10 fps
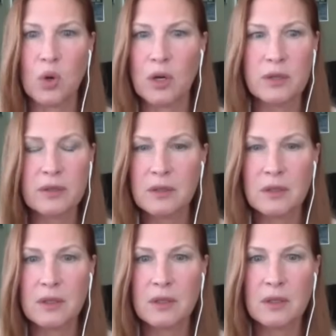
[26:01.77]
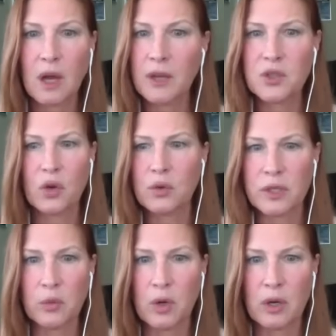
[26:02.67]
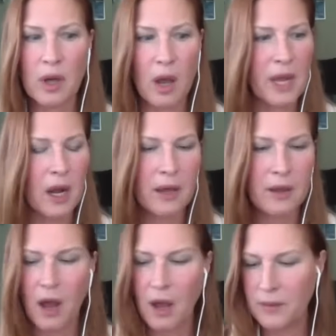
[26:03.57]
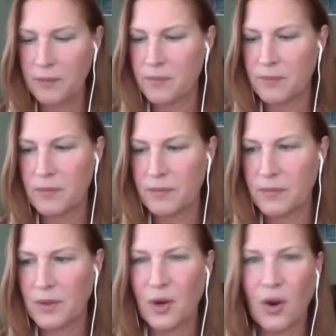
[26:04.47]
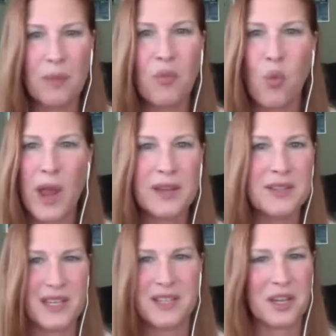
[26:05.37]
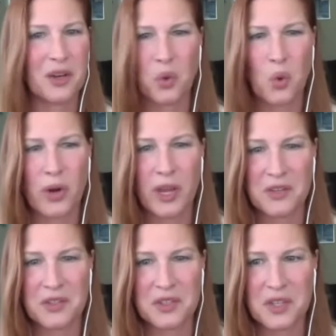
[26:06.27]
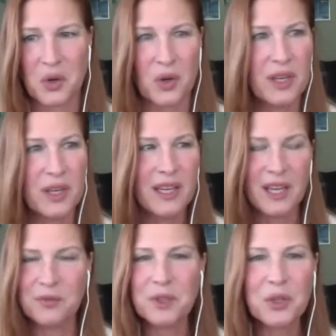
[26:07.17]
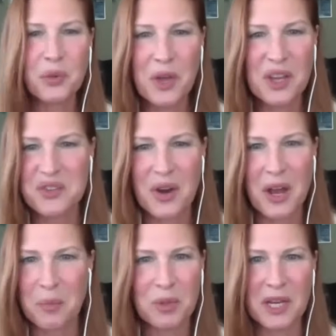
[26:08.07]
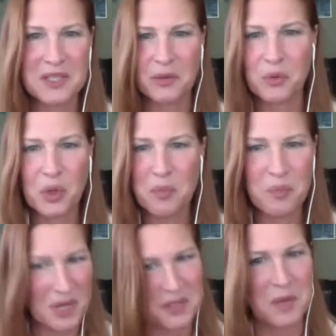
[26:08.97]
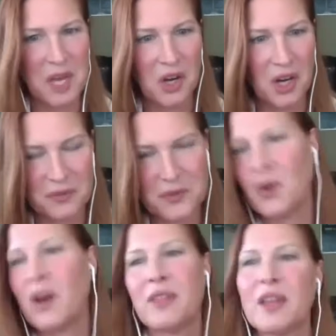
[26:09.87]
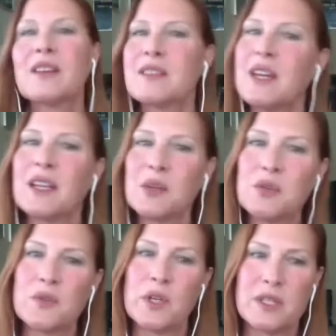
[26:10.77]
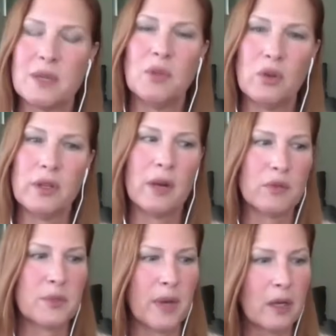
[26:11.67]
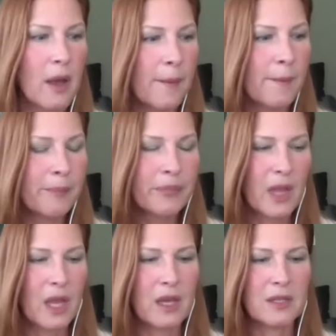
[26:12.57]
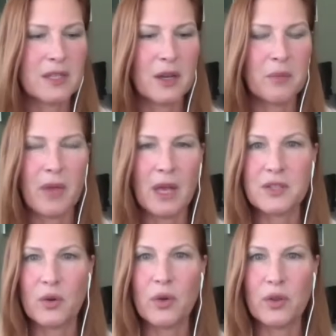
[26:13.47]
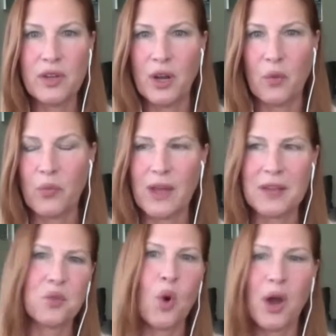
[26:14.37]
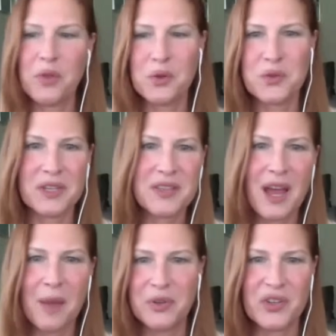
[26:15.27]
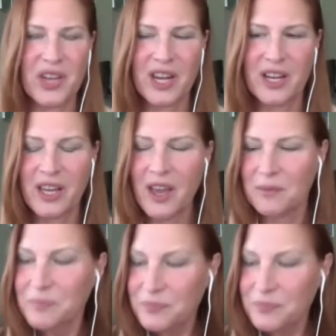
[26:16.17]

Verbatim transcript: Right. I totally would. I mean, I, I, you know, I'm way detail oriented. So if little things are out of place, it would really piss me off. So I think Stanley was very similar in that respect. And, um, and so, you know, that's why those things happened again and again.